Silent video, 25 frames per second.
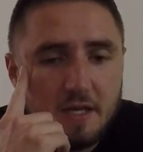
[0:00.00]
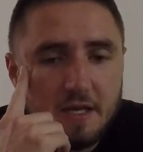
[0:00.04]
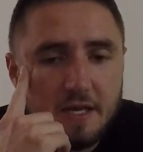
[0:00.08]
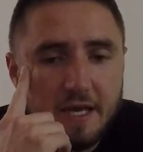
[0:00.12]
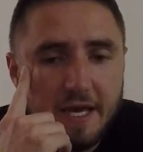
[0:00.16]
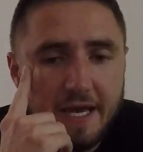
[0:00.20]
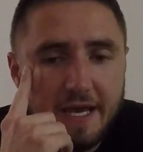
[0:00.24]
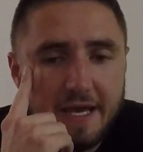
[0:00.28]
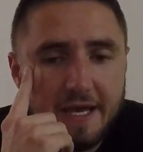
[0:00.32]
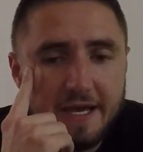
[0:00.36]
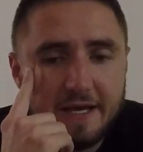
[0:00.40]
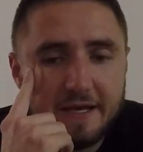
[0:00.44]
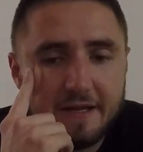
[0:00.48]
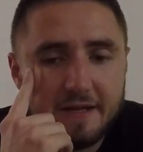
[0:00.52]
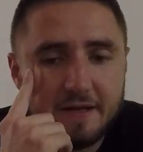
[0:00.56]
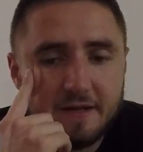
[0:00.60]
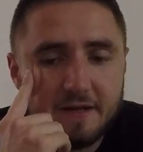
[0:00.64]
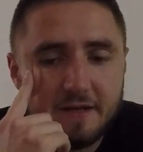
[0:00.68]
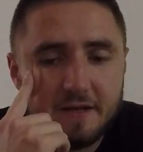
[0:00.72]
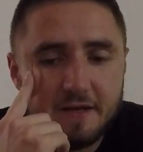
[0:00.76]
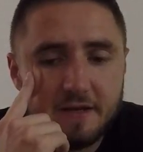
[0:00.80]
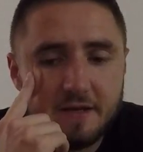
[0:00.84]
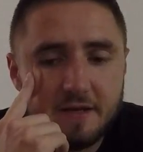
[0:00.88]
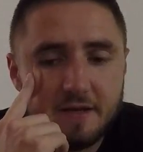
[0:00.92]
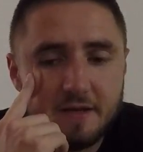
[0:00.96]
And
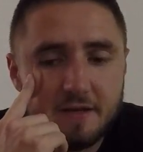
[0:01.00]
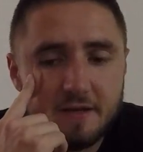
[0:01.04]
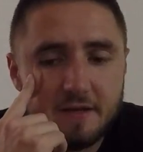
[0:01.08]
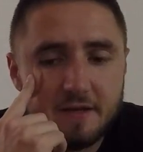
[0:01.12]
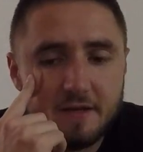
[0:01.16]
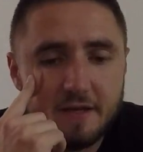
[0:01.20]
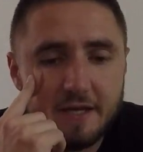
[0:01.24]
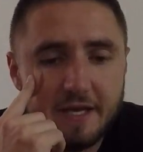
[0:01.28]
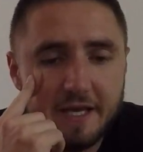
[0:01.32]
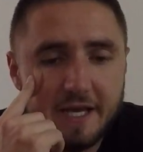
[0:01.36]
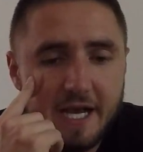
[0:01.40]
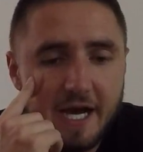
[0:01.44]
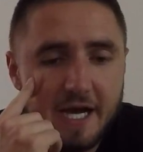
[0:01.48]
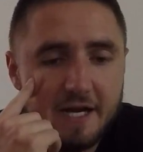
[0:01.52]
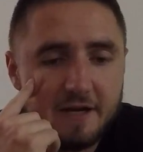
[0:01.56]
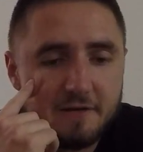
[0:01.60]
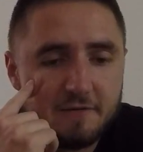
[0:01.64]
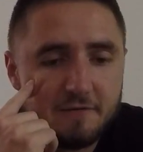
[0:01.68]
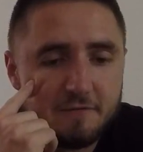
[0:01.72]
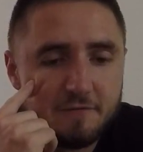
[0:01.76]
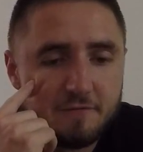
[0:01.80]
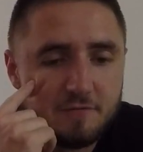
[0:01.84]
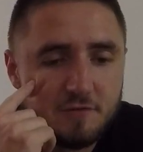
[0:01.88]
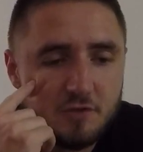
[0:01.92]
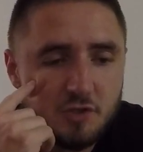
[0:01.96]
it kind
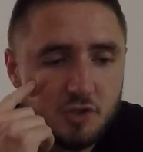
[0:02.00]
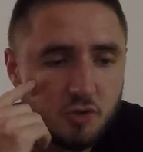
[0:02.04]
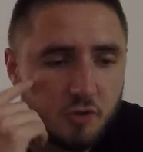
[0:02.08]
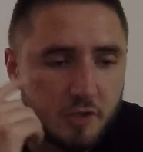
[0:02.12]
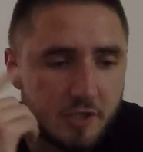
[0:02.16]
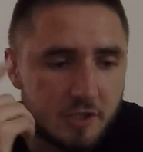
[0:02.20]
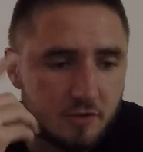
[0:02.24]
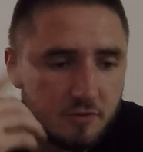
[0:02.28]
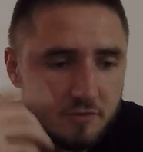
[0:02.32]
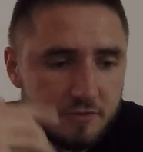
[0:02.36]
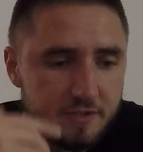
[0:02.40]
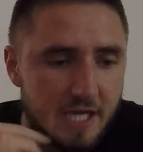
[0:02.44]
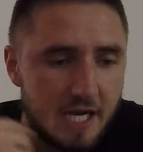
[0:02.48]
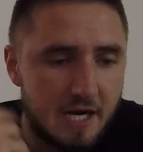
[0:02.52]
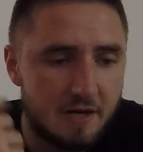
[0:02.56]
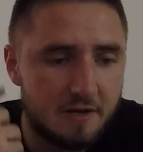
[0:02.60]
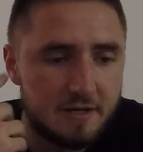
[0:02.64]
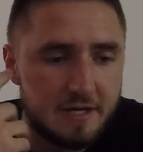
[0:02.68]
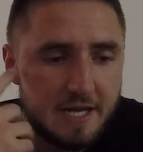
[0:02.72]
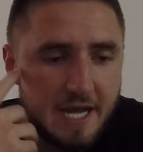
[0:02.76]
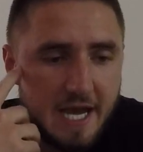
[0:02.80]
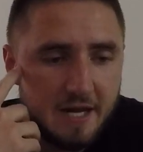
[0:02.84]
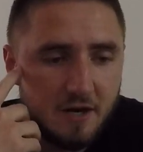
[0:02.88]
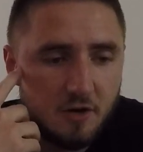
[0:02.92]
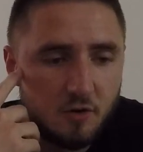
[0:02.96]
of trickled down
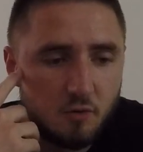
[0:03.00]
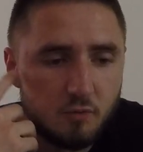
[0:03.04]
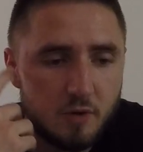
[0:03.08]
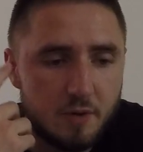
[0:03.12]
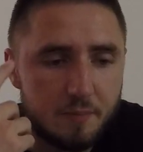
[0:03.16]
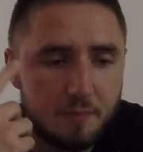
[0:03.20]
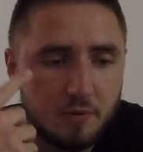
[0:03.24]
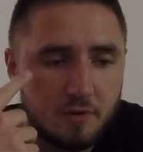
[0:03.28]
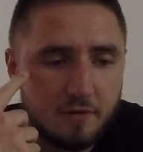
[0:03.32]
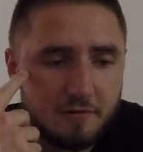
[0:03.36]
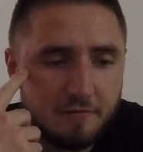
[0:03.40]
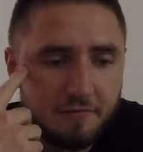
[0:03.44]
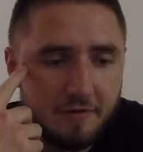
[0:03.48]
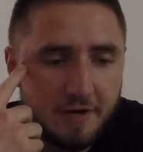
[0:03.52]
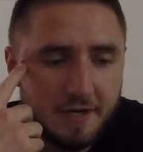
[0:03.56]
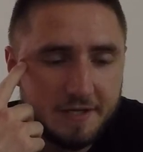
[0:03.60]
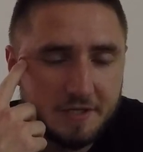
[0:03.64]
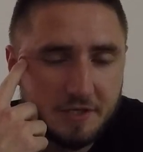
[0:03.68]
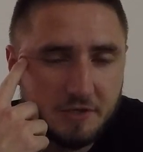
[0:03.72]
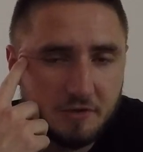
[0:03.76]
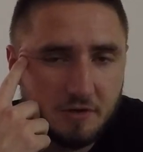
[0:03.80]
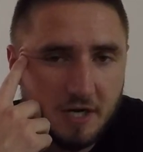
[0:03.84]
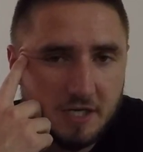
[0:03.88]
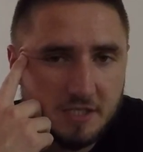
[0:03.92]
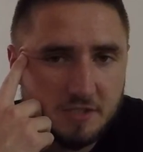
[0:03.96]
and it had a ripple effect
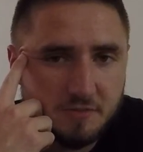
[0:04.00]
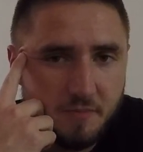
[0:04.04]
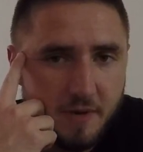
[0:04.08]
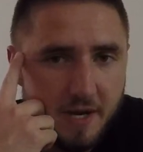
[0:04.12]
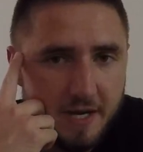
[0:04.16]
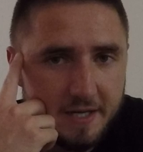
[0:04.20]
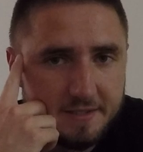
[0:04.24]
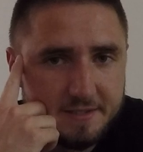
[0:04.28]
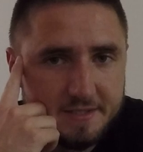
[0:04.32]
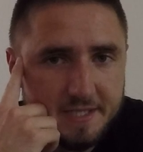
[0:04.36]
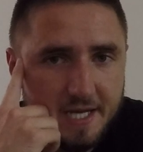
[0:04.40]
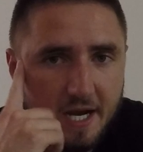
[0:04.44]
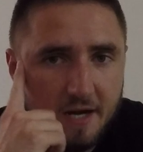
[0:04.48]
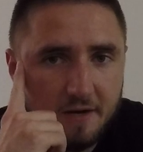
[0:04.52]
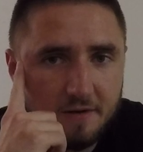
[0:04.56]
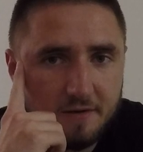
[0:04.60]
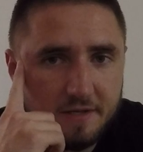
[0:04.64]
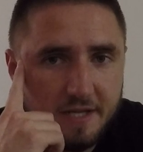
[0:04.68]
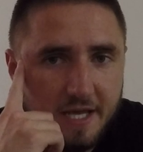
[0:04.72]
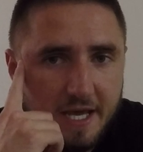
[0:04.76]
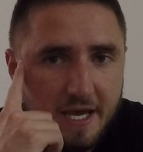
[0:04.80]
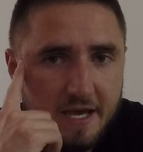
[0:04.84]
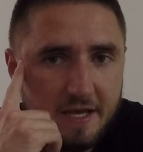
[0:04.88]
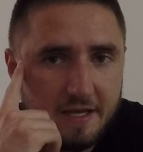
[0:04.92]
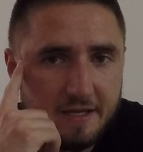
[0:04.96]
across my entire
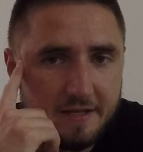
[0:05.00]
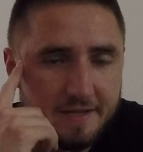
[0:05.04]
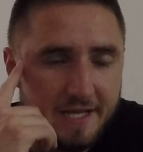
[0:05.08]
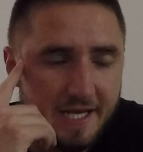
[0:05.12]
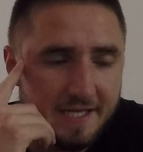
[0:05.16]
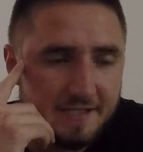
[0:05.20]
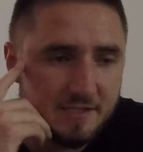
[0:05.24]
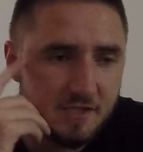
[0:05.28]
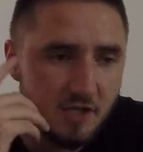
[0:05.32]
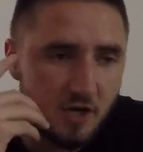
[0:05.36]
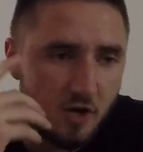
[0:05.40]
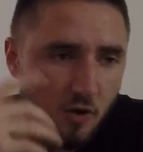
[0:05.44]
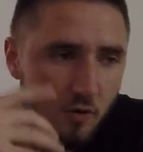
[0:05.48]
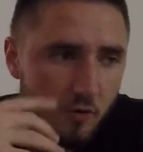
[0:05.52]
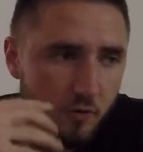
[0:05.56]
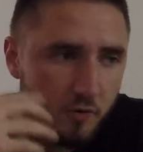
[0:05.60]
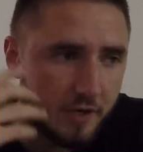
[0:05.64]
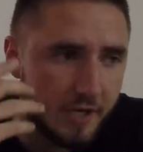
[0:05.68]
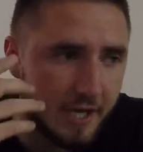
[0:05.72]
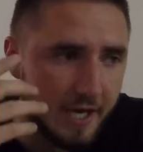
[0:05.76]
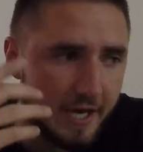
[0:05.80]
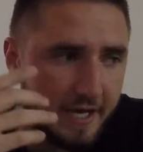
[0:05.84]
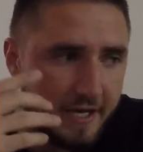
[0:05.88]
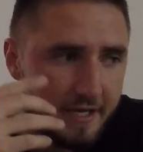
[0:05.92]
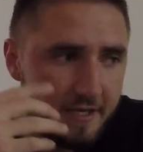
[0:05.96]
day, and that's
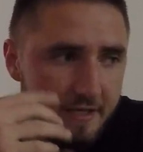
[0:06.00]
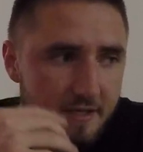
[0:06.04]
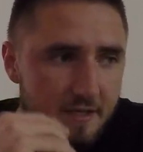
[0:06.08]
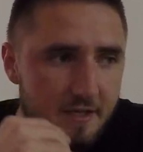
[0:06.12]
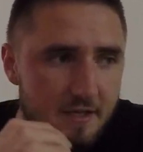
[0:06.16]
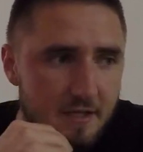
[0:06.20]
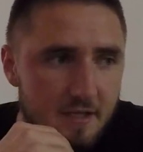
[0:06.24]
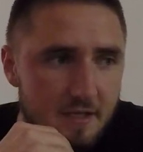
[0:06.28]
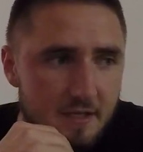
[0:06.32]
okay.